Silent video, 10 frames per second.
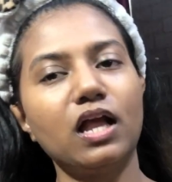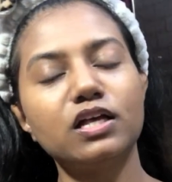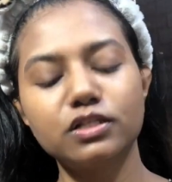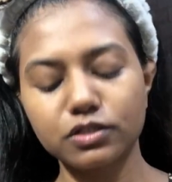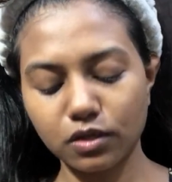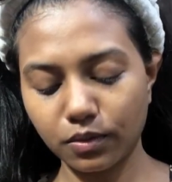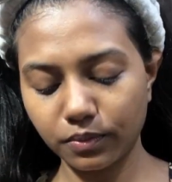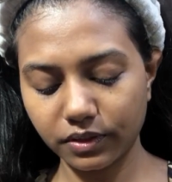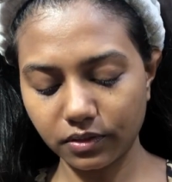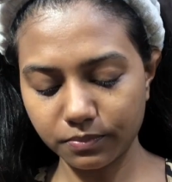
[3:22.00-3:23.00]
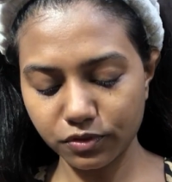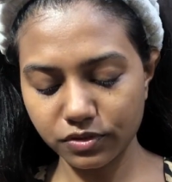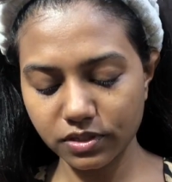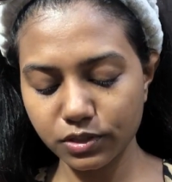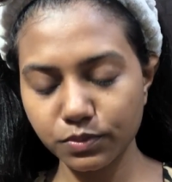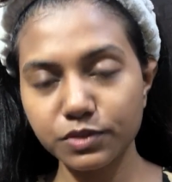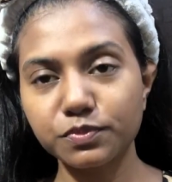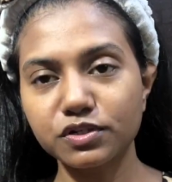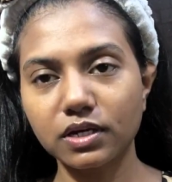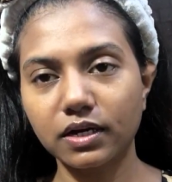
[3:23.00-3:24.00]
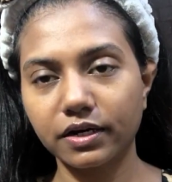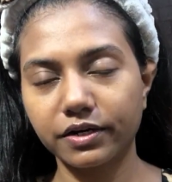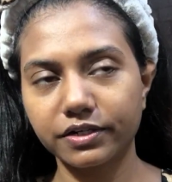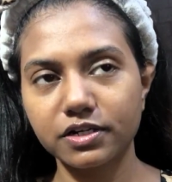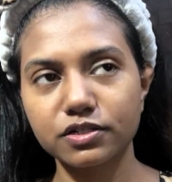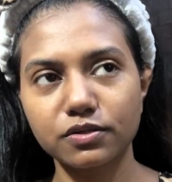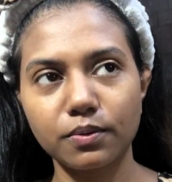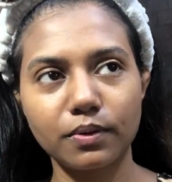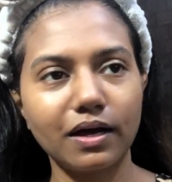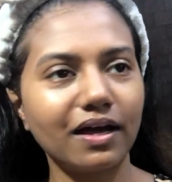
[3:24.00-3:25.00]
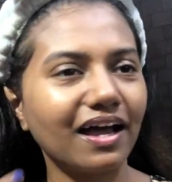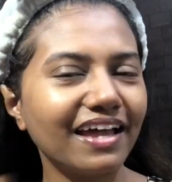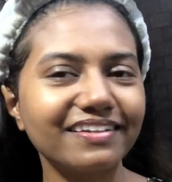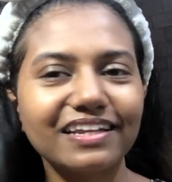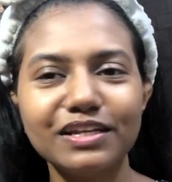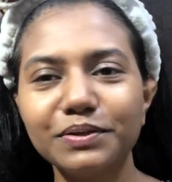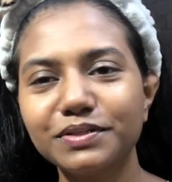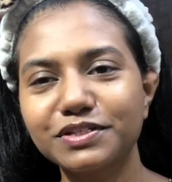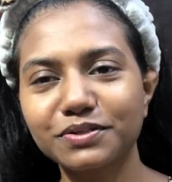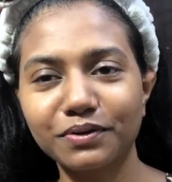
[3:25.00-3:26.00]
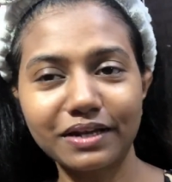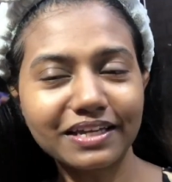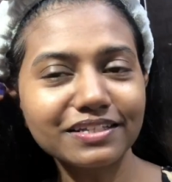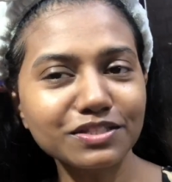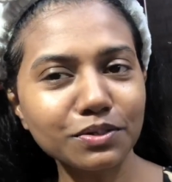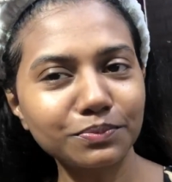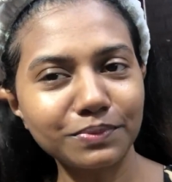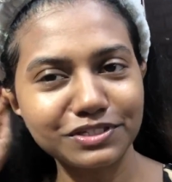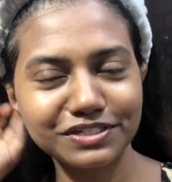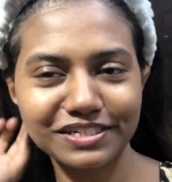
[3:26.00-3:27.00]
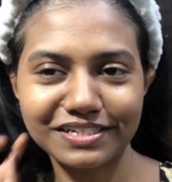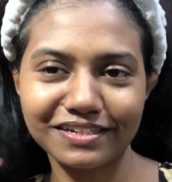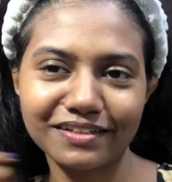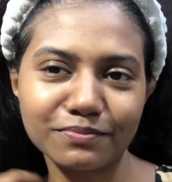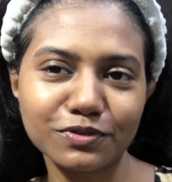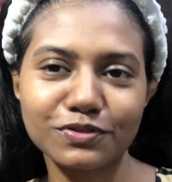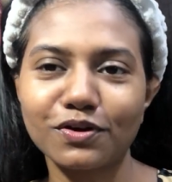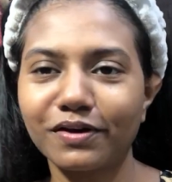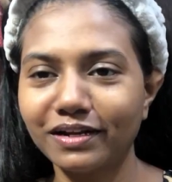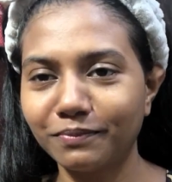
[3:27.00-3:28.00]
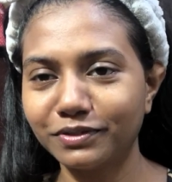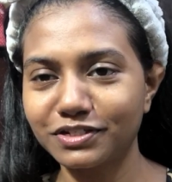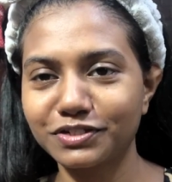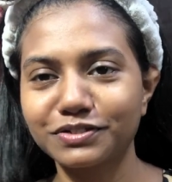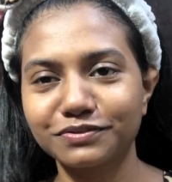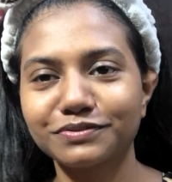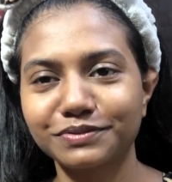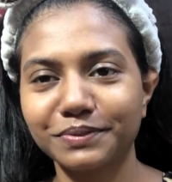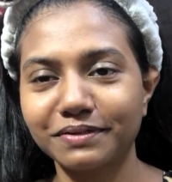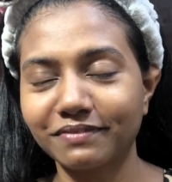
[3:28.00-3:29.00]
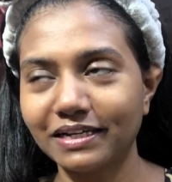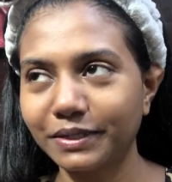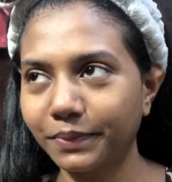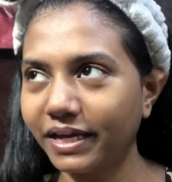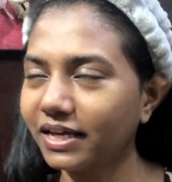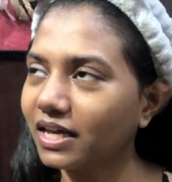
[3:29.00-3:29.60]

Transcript: So okay, I'm using Swiss Beauty color corrector. So I tell you the story like in so much detail. I'm so sorry. Let me just do it really quick.